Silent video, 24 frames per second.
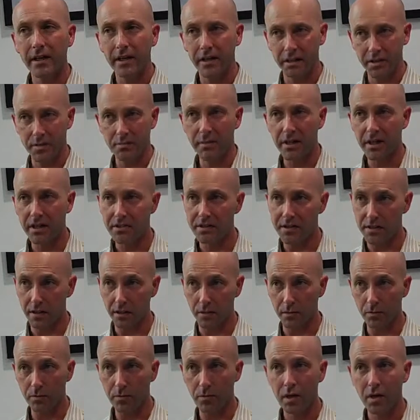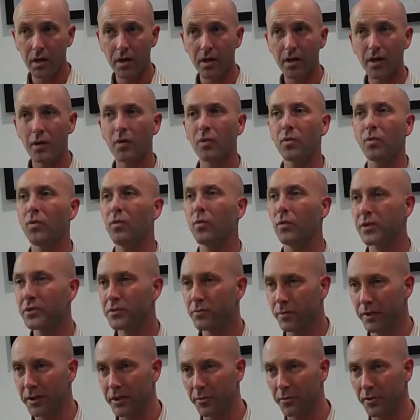it depends on
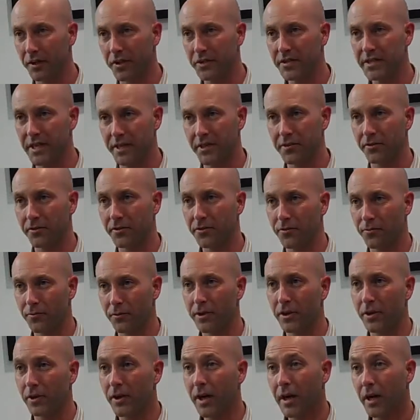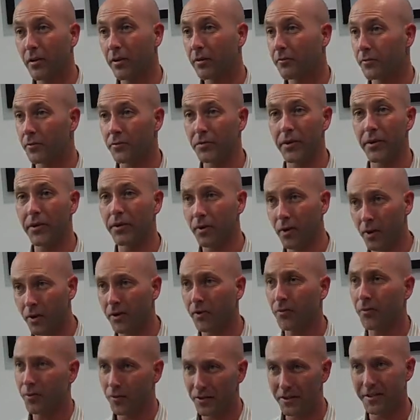which way you want to take your career. However, there
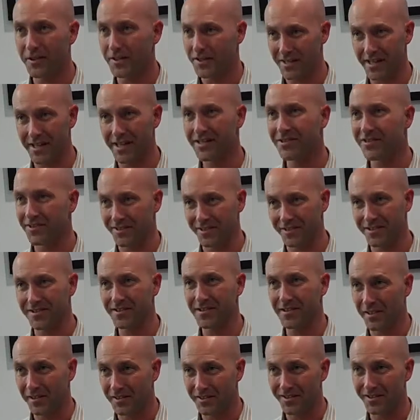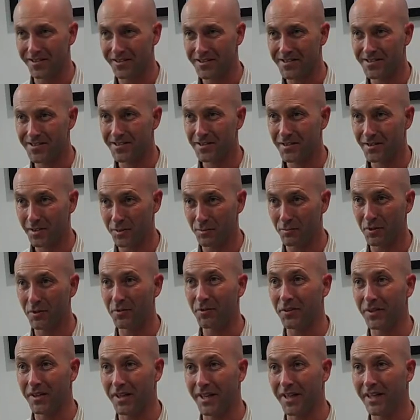are organizations in this
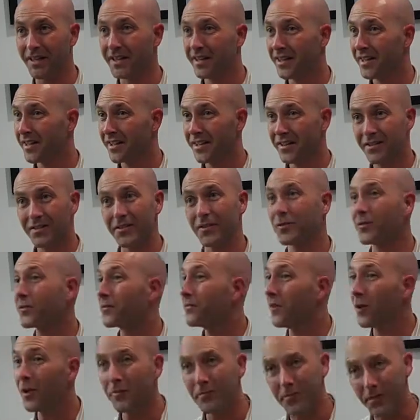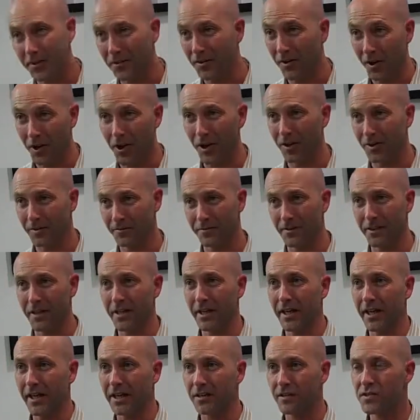community that are involved in all of
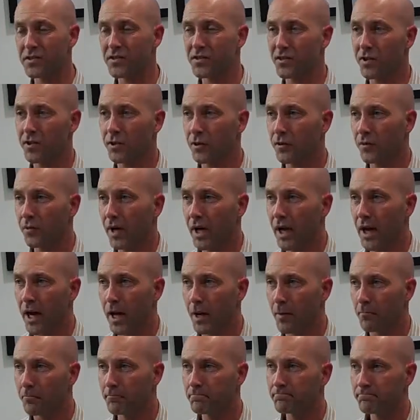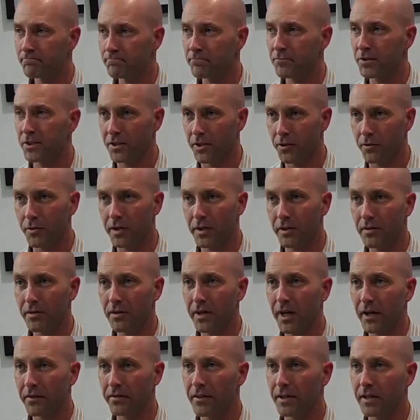it. And so,
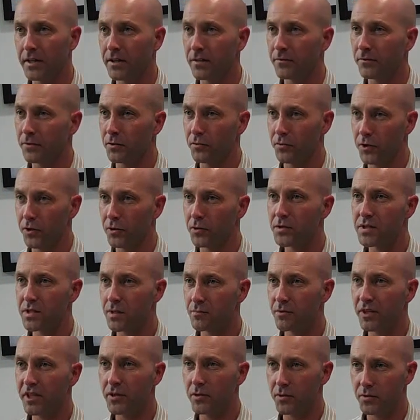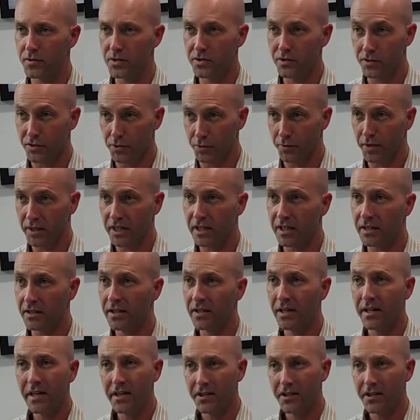I think if you know somebody who's doing it,